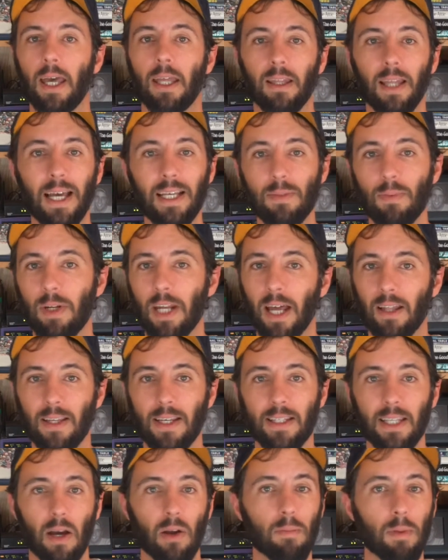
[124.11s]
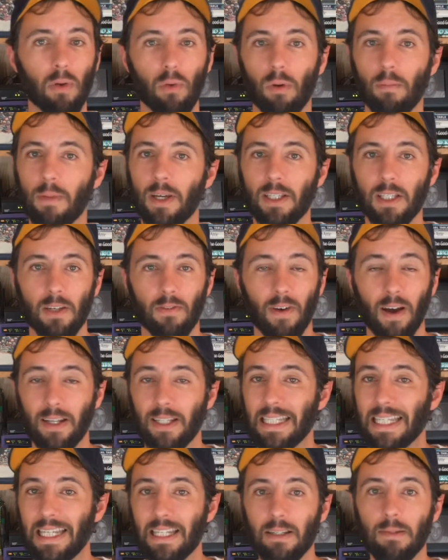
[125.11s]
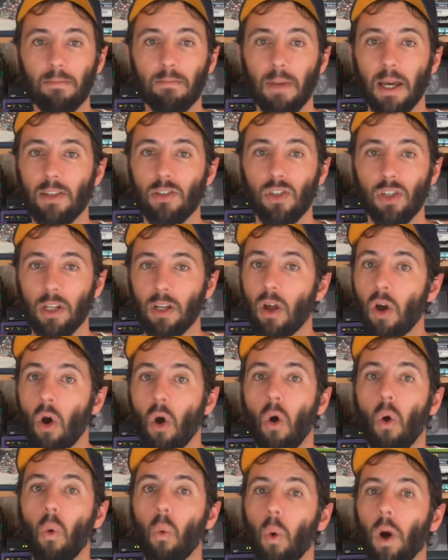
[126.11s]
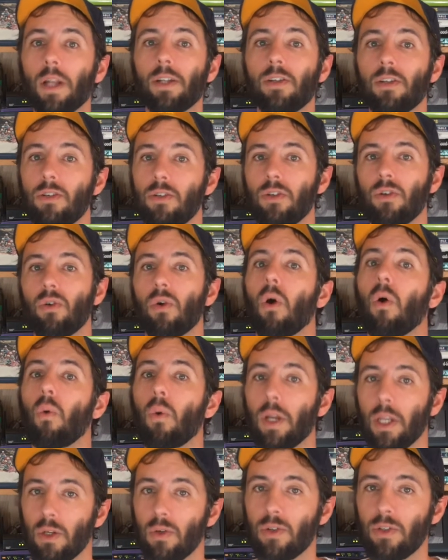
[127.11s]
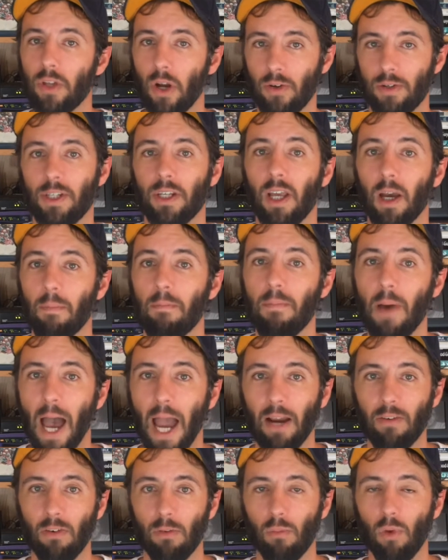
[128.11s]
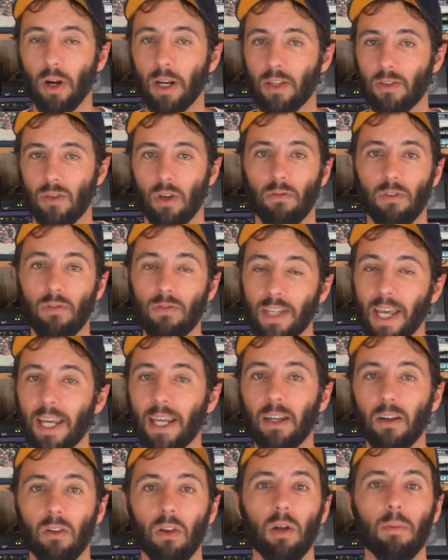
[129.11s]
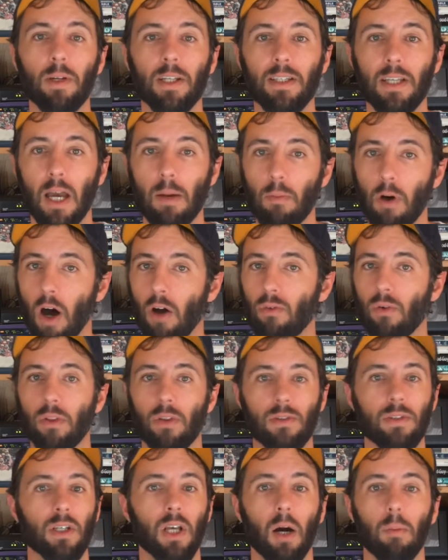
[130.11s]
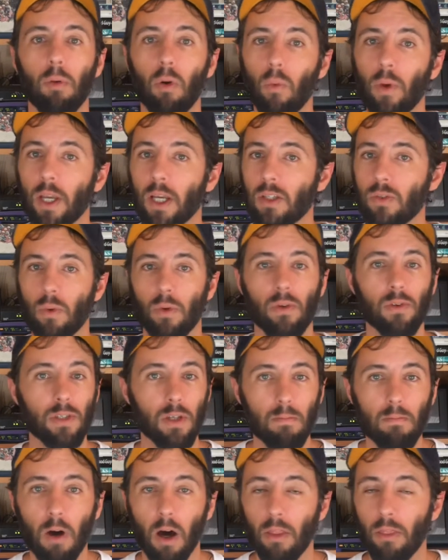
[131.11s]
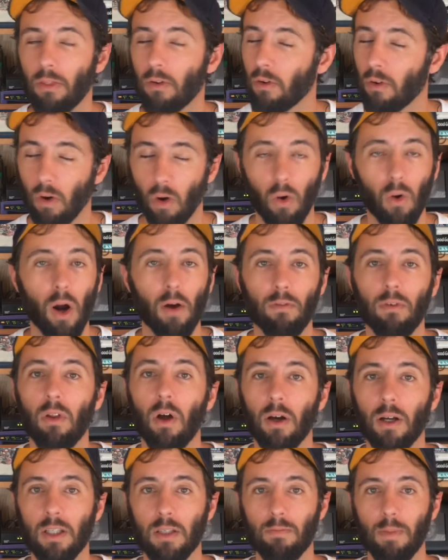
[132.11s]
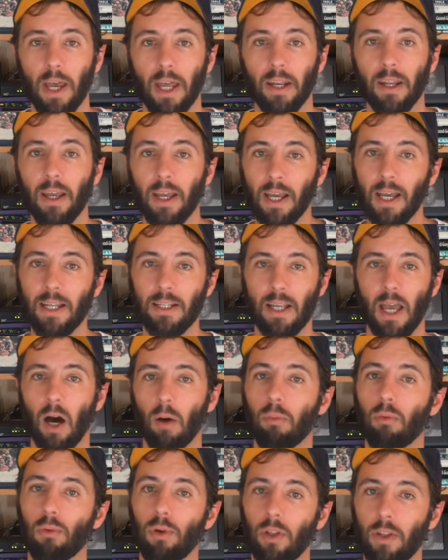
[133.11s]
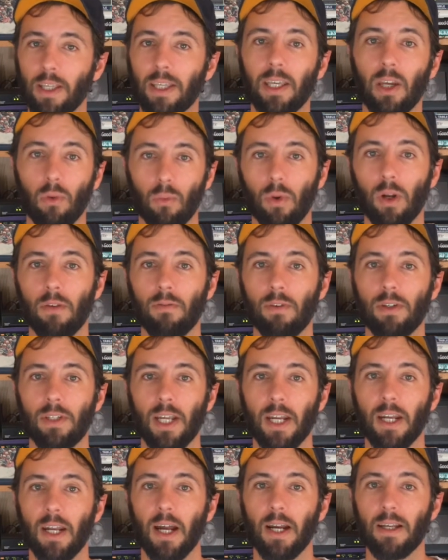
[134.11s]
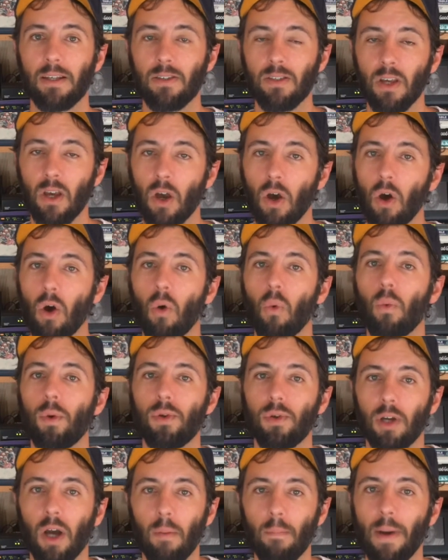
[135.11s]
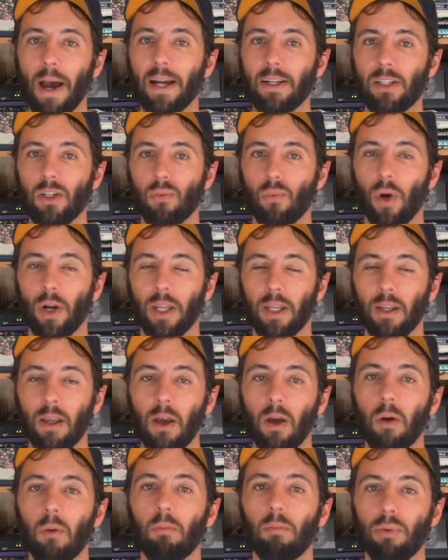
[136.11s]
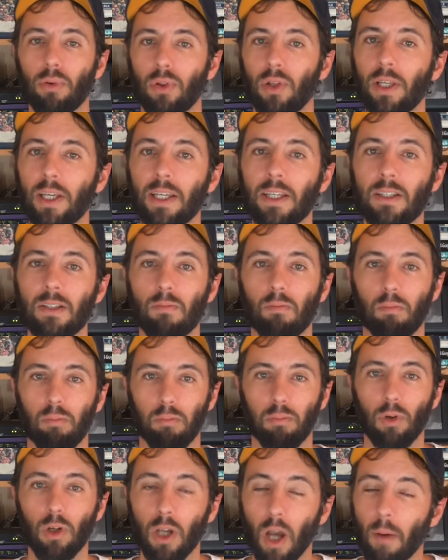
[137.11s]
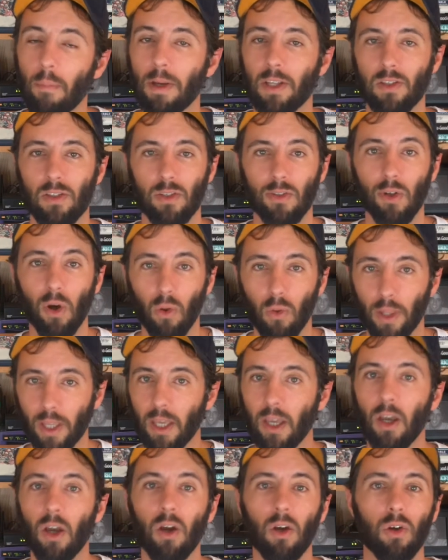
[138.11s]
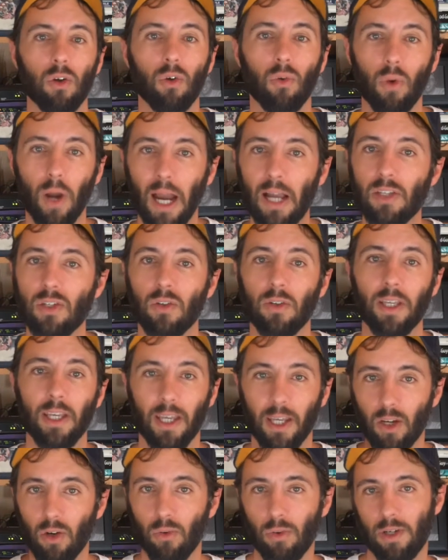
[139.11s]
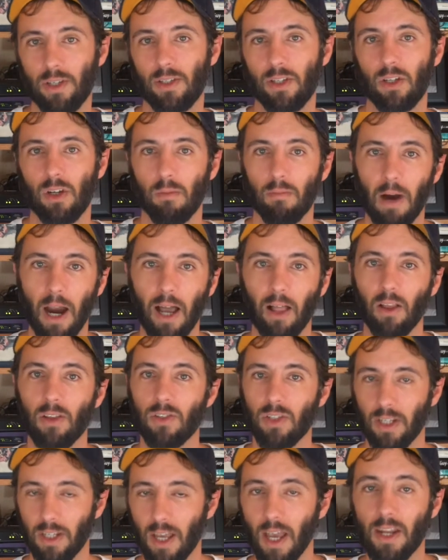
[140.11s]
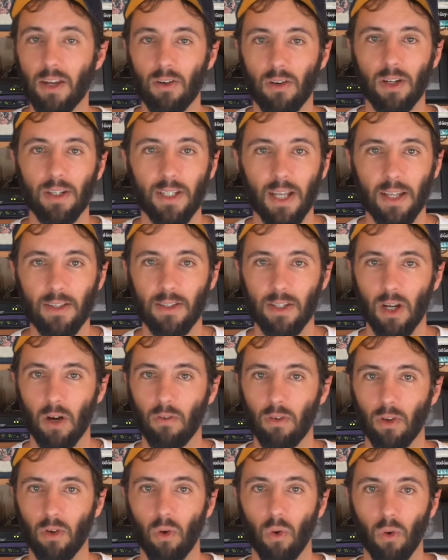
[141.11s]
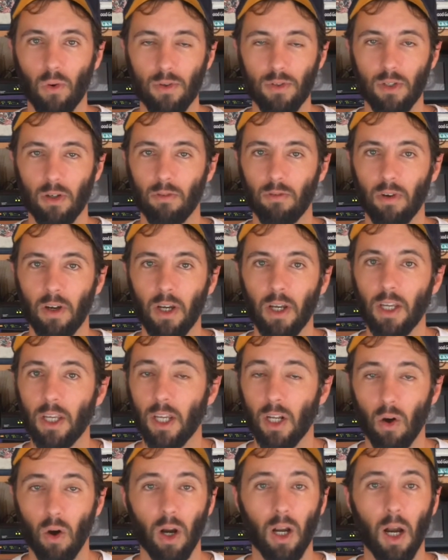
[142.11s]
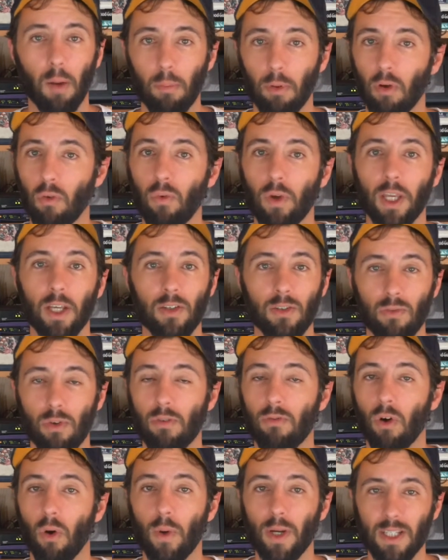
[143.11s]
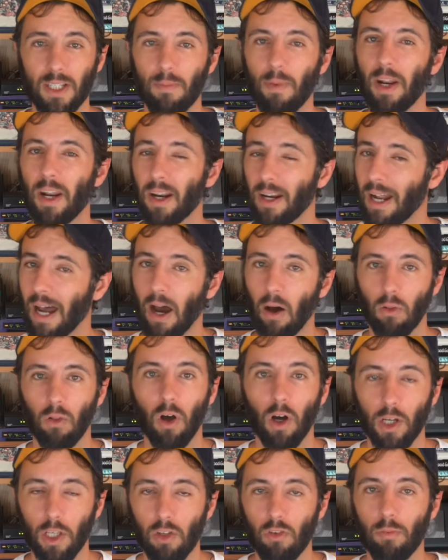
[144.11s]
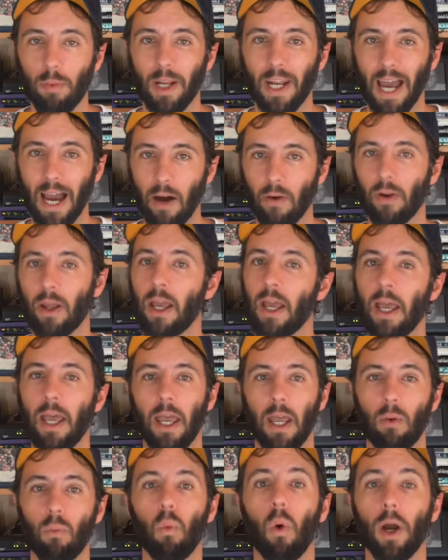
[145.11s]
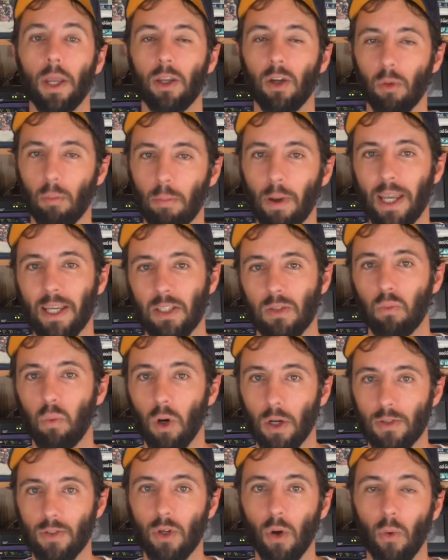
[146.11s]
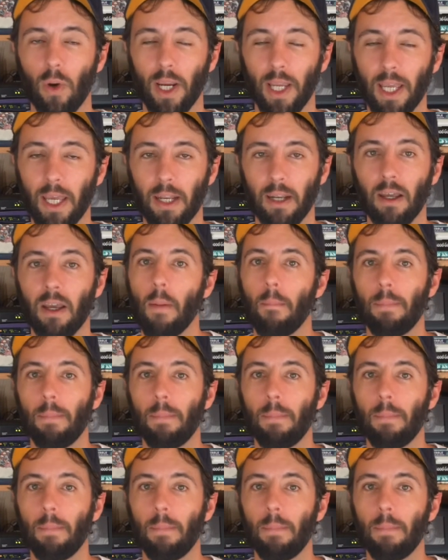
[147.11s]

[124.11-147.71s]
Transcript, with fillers: And last but not least, I would be remiss if I didn't mention what to do when you start to come back from running. So if you've taken a little bit of time off, whether it's a couple weeks, whether it's a month or, or however long it's been, to help really get rid of your tendonitis, when you come back to running, please come in slowly, gradually increasing your mileage and, and your intensity over the course of, you know, a couple of weeks, three, four weeks, depending on how long you've been out and what your base was going in.